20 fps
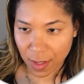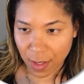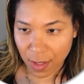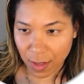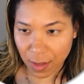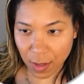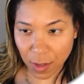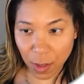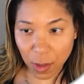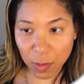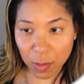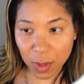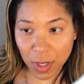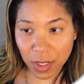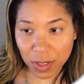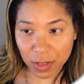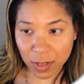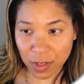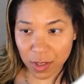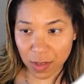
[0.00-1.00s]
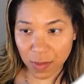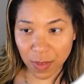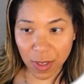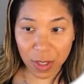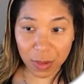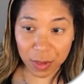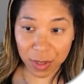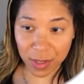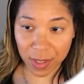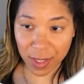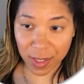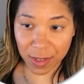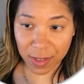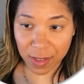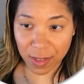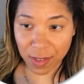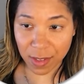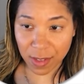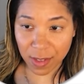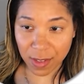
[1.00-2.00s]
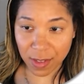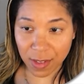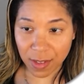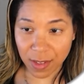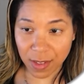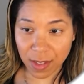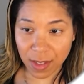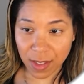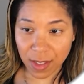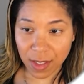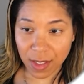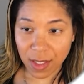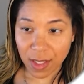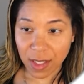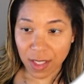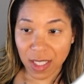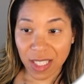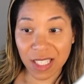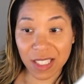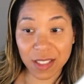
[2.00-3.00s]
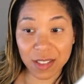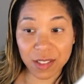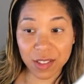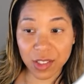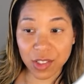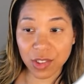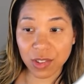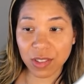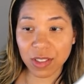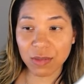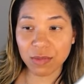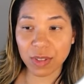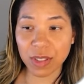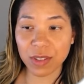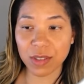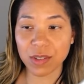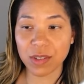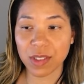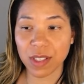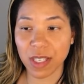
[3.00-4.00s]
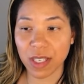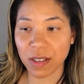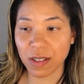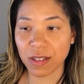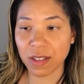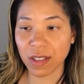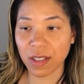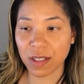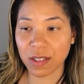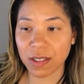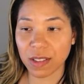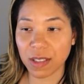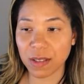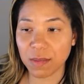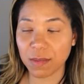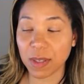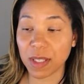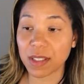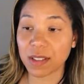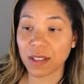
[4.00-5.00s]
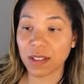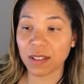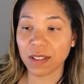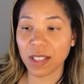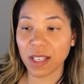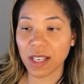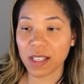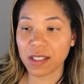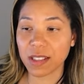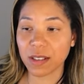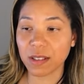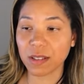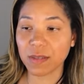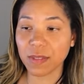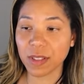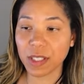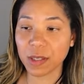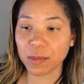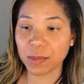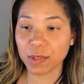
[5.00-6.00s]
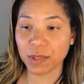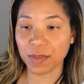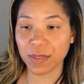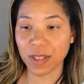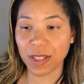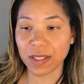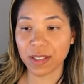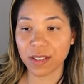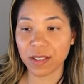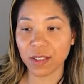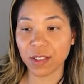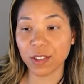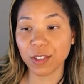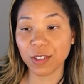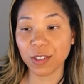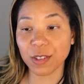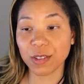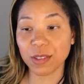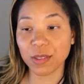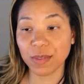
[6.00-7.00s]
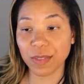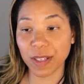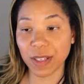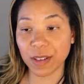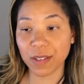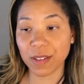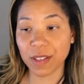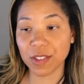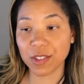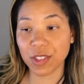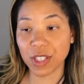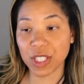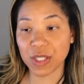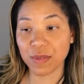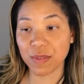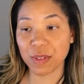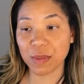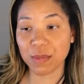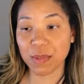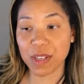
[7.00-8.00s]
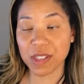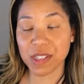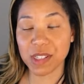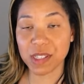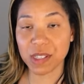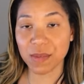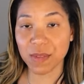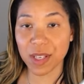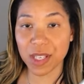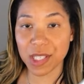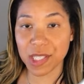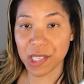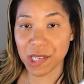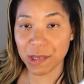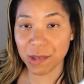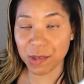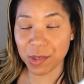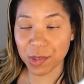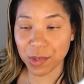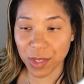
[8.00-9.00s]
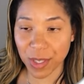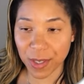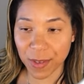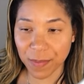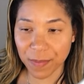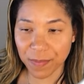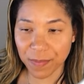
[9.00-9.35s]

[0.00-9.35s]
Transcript: The code block does the following things. It conditionally renders the error content based on the hasError variable defined earlier in the file that checks for the presence of any error string.